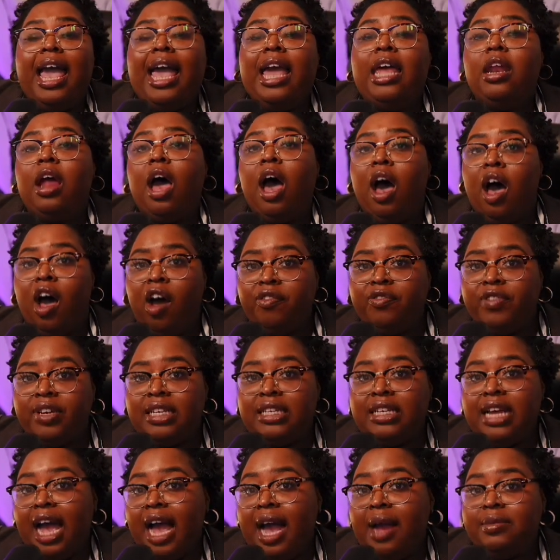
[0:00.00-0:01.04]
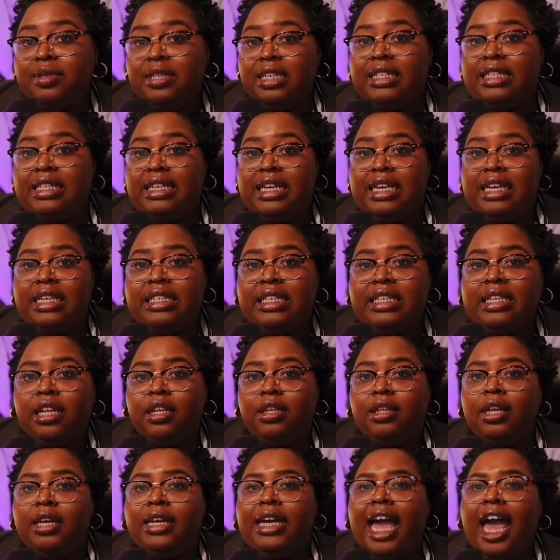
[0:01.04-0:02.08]
And oftentimes it's easy
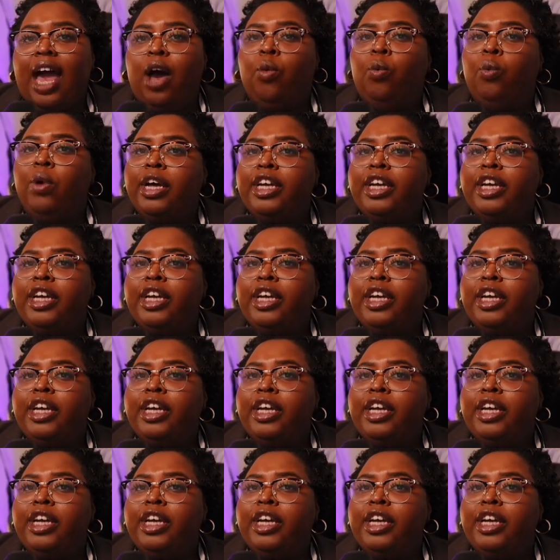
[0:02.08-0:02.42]
to look at